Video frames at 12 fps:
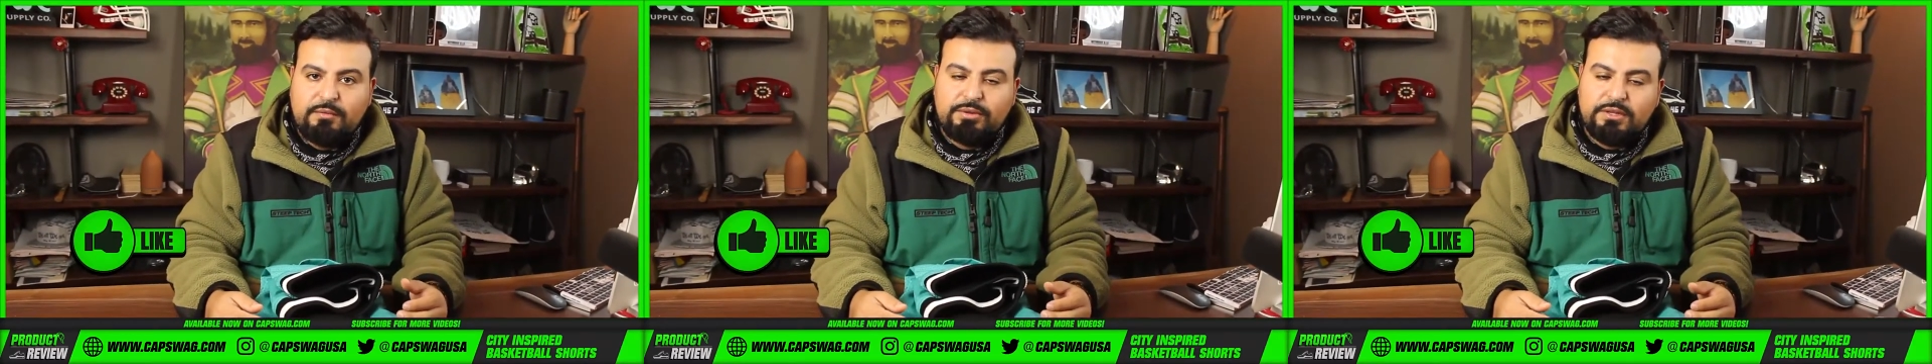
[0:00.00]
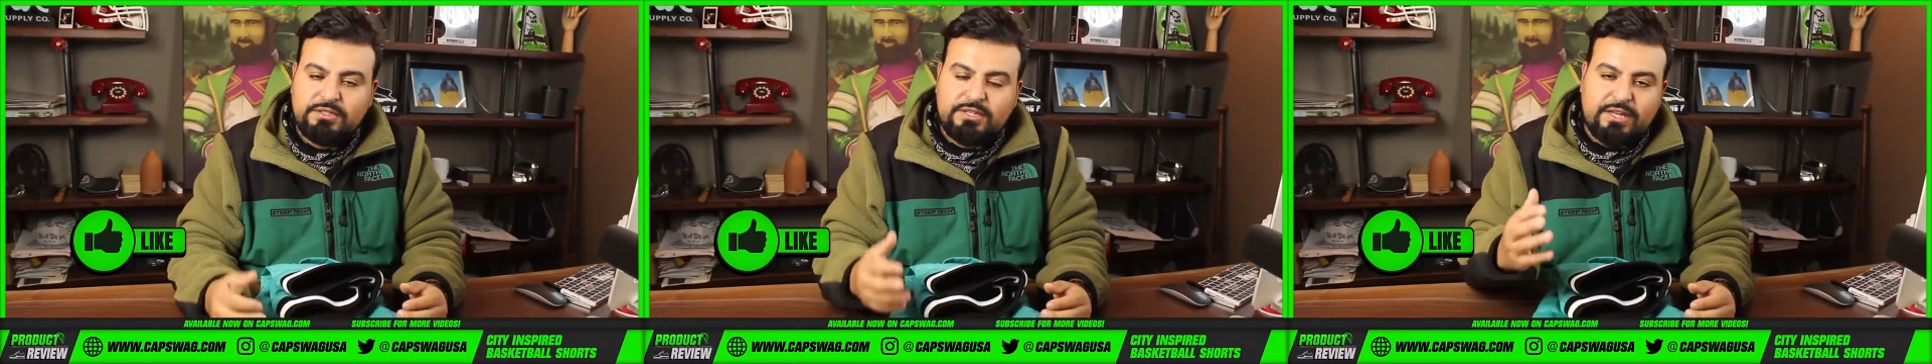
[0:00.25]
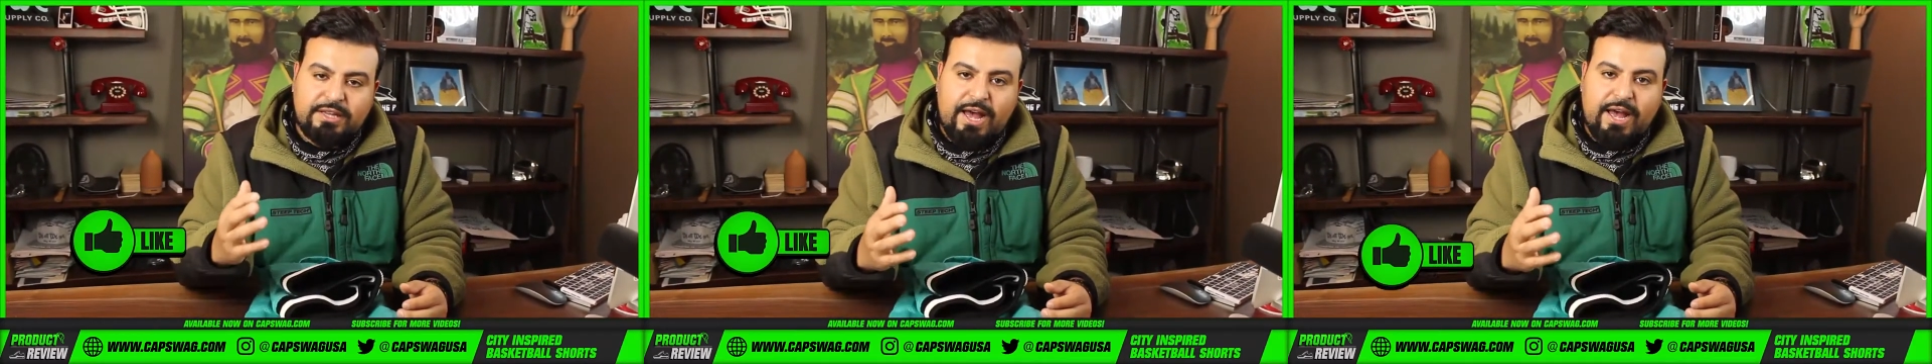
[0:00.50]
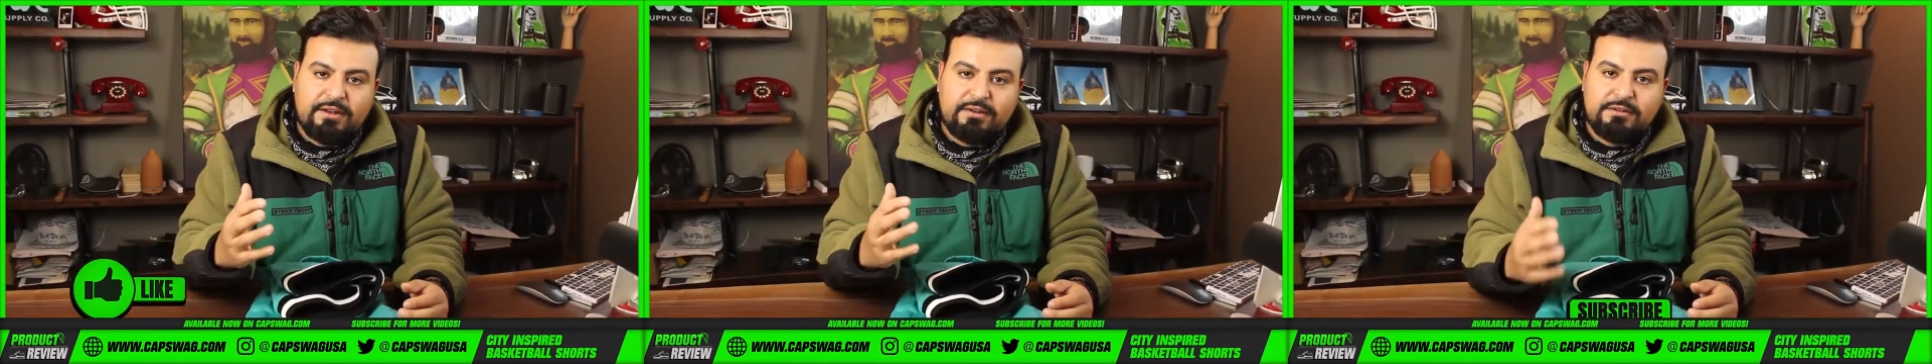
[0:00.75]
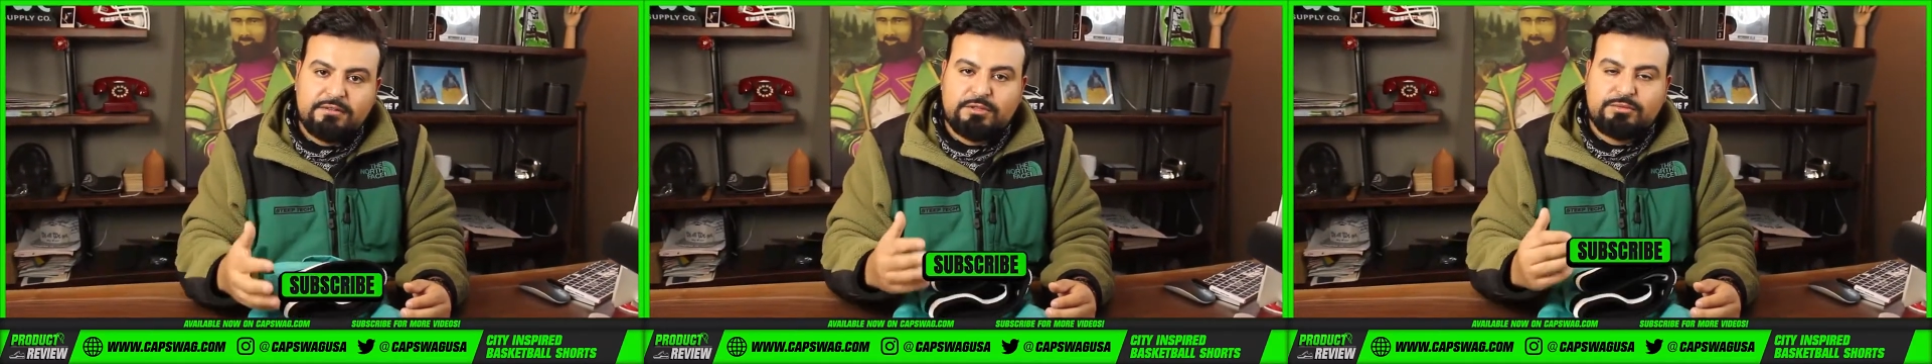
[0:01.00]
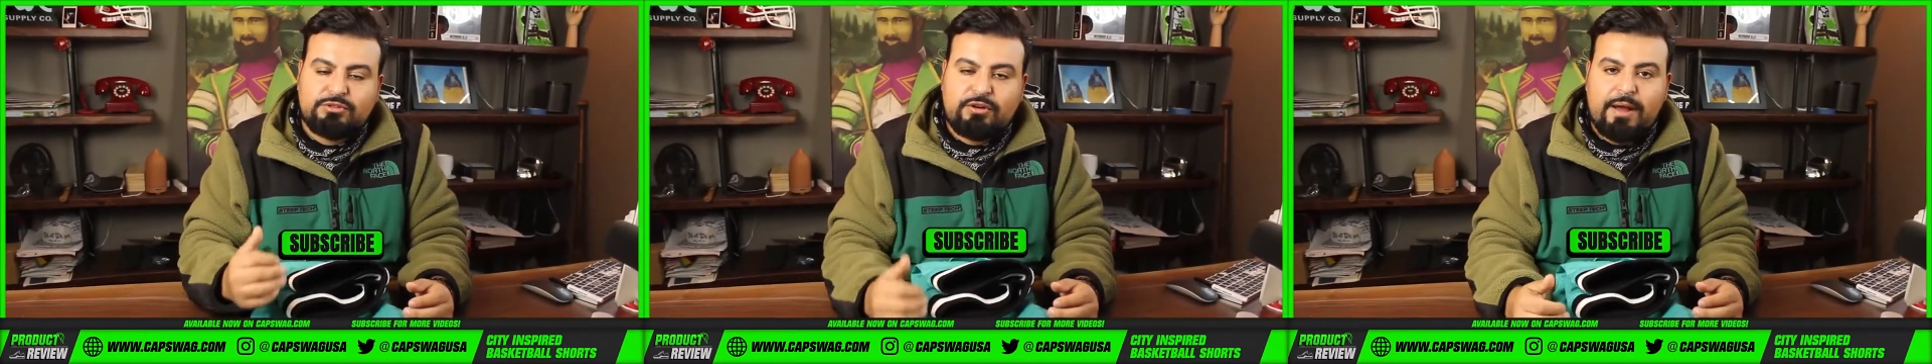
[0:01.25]
Please hit that
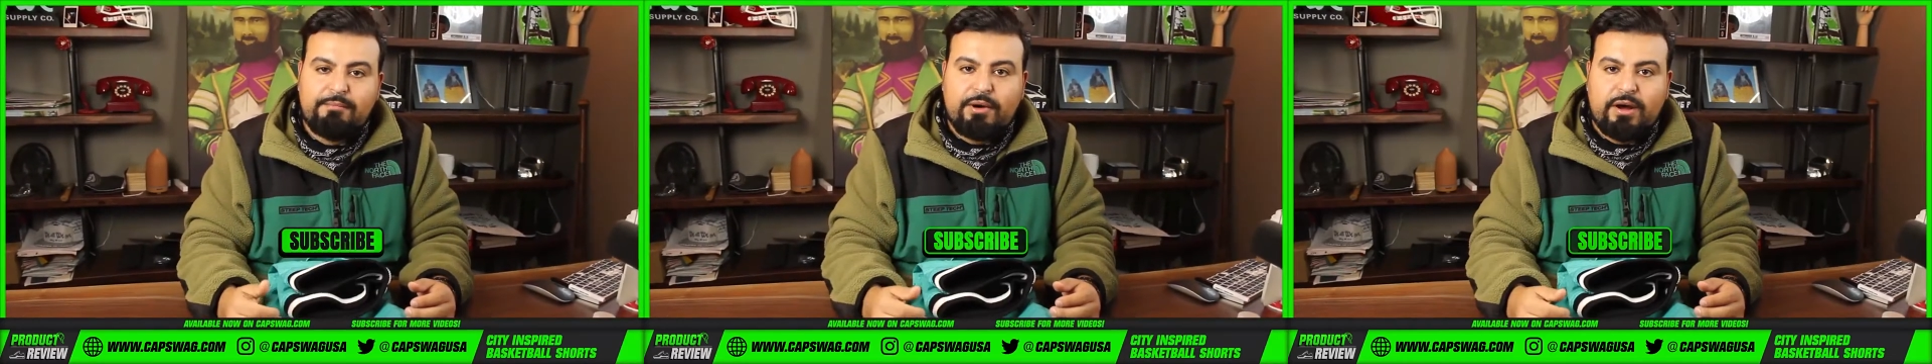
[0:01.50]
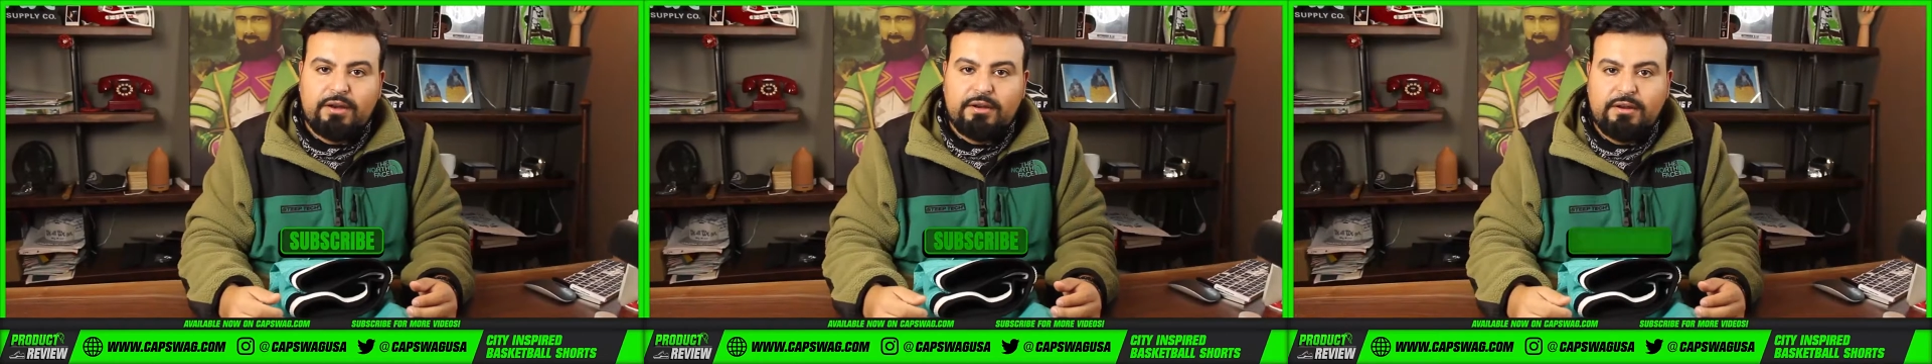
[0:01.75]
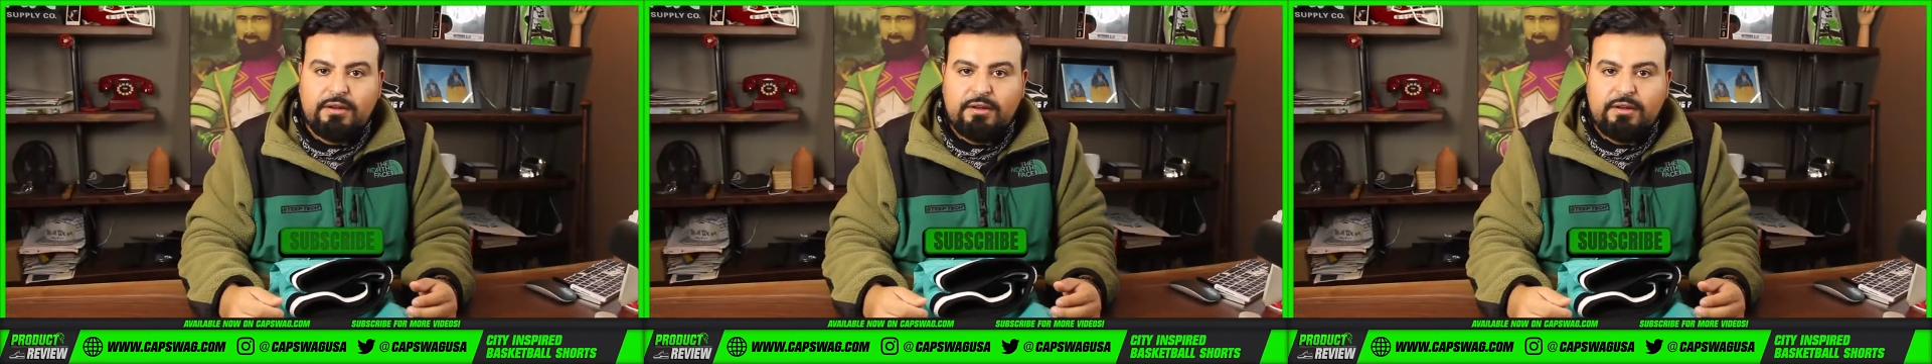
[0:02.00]
subscribe button.